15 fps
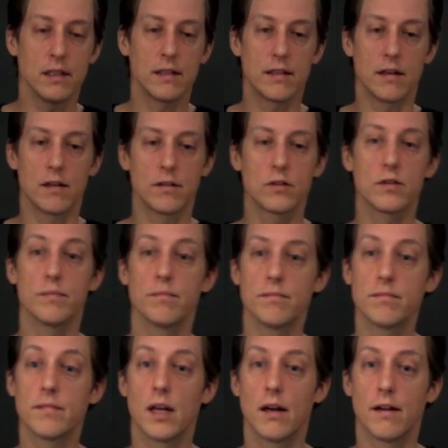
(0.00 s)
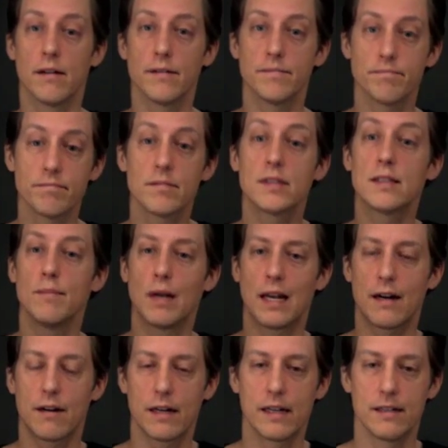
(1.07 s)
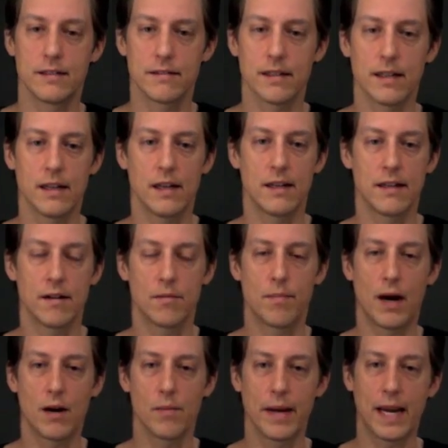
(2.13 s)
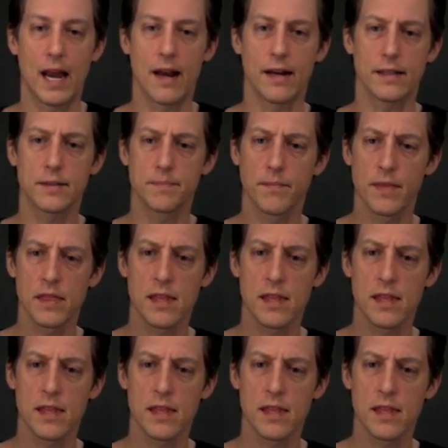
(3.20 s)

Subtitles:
there are some similarities in their biomechanics.